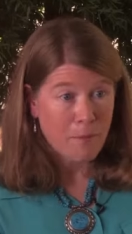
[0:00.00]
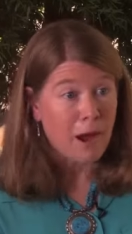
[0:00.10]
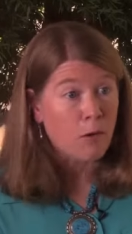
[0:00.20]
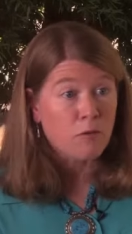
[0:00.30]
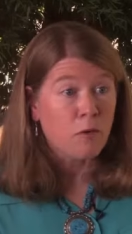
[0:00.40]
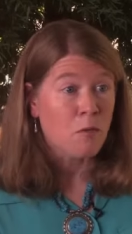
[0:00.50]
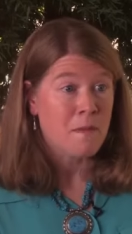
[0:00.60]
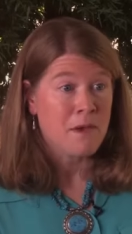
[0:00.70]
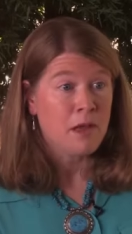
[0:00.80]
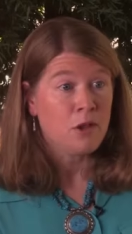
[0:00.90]
powerful
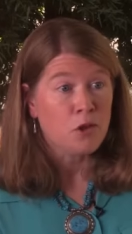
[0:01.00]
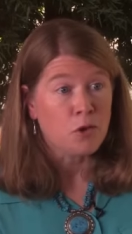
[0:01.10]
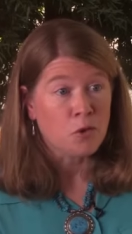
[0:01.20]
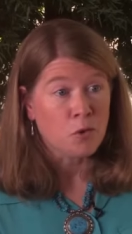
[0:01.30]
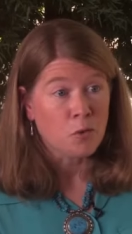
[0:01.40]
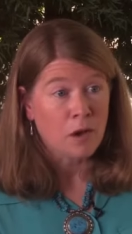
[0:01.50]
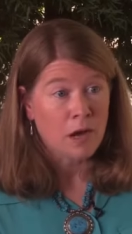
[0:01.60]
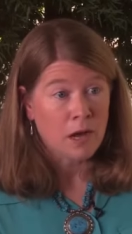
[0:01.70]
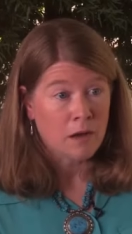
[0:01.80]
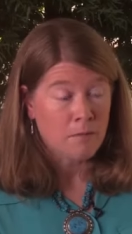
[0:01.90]
women who,
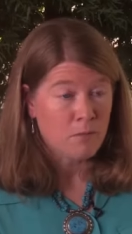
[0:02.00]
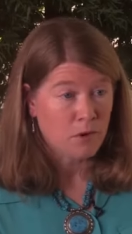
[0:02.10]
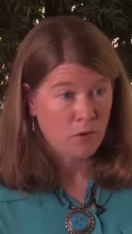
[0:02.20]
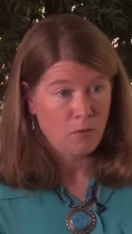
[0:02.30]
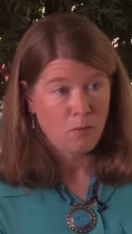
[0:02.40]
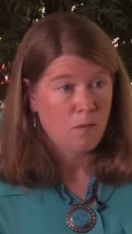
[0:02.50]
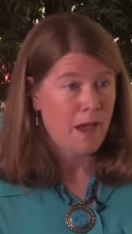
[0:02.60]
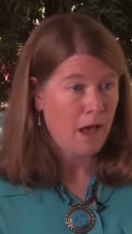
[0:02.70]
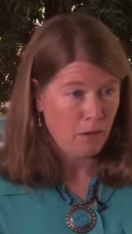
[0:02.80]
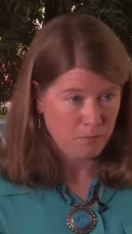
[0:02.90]
um, you know,
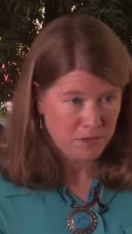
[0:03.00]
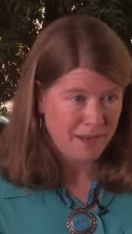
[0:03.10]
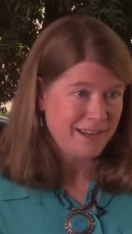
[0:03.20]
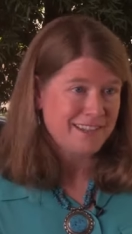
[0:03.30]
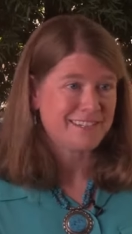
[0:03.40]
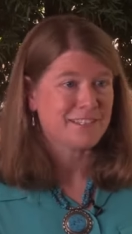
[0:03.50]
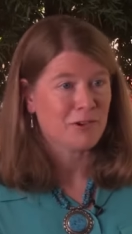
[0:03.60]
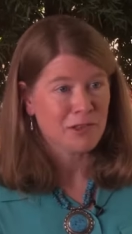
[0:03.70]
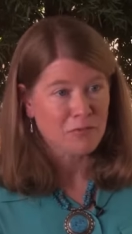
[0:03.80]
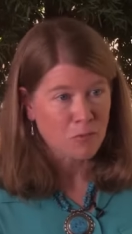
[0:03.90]
helped
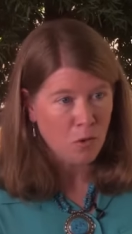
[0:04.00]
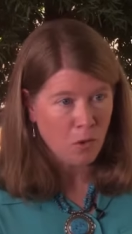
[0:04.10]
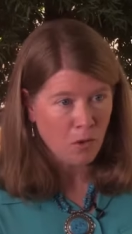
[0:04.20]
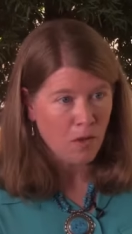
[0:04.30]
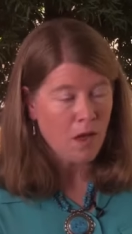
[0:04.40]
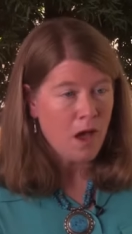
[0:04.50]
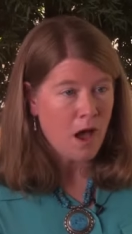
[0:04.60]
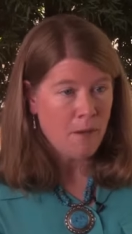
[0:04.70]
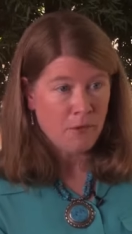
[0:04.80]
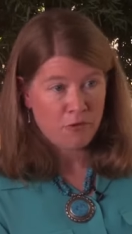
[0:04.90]
necessarily rule,
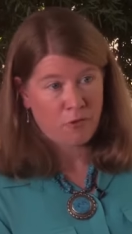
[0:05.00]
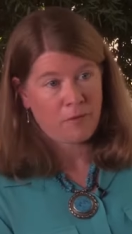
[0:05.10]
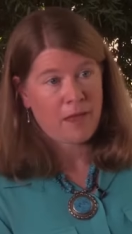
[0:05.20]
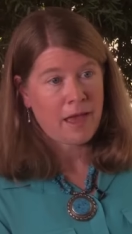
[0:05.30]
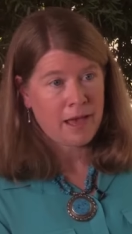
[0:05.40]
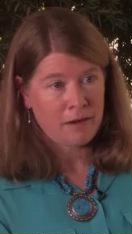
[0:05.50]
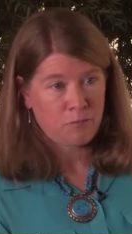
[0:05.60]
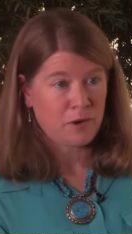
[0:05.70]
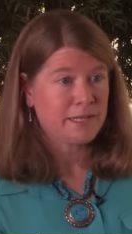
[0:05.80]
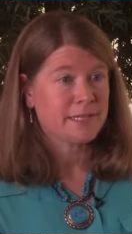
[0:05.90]
uh, but certainly had
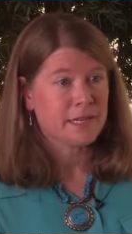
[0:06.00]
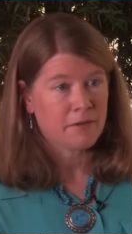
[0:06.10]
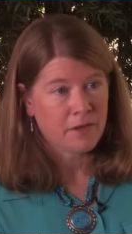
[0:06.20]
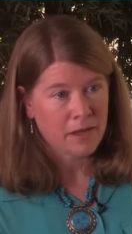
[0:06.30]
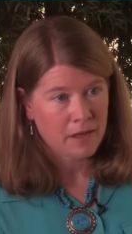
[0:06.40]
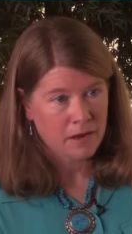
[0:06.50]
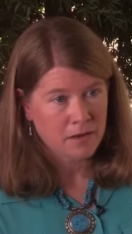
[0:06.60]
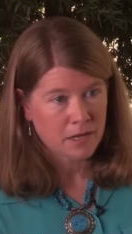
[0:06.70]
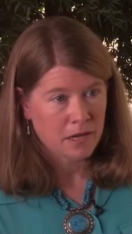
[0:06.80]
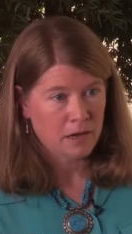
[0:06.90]
pretty
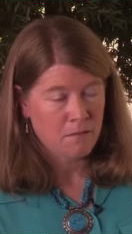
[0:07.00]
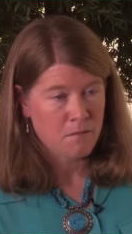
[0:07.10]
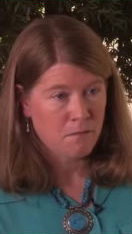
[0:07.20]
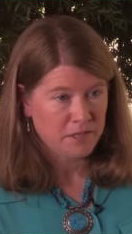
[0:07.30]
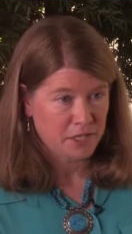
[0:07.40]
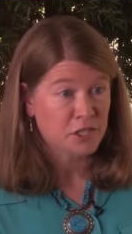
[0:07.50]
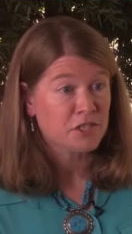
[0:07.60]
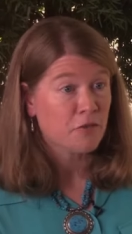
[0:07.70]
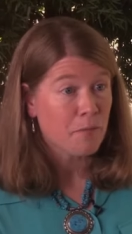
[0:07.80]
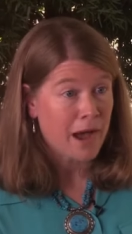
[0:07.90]
significant um,
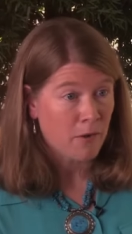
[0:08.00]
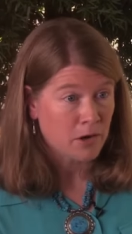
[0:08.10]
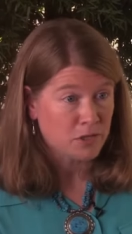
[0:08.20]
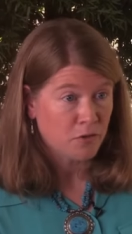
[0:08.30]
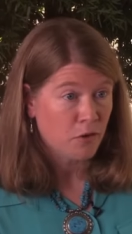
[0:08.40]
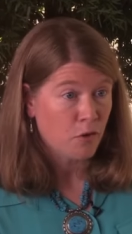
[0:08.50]
positions of power. So the